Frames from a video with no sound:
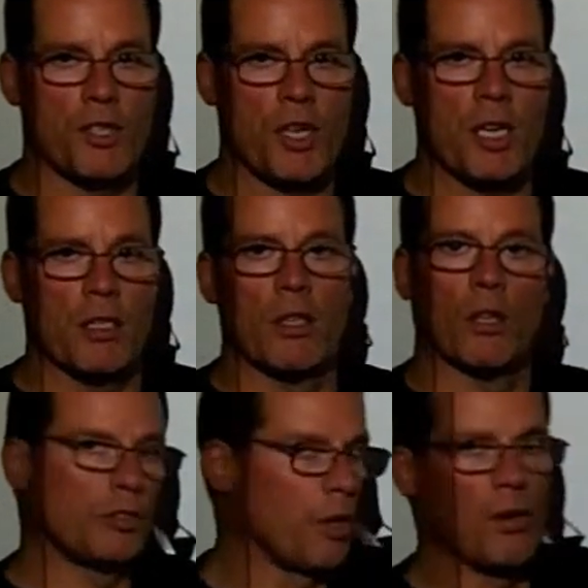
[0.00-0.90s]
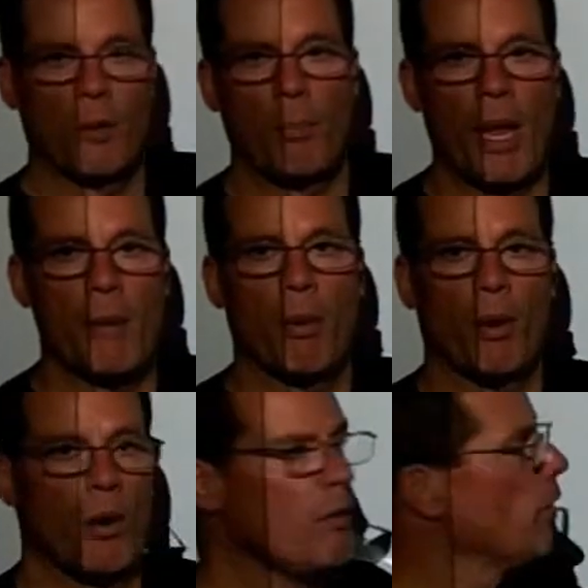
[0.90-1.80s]
sheet. Turn the
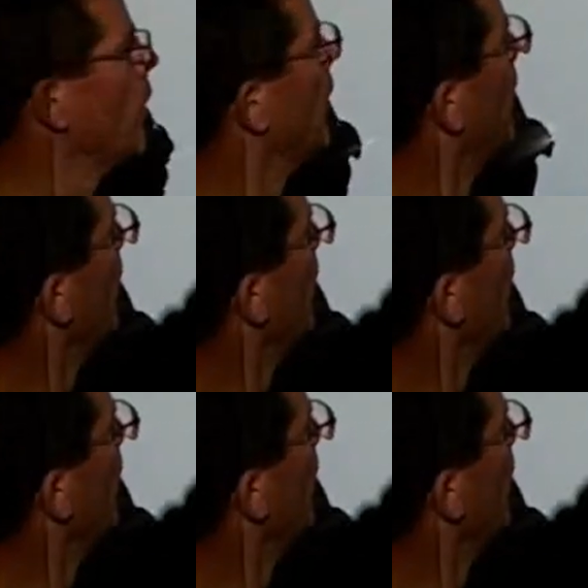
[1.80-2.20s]
paper over.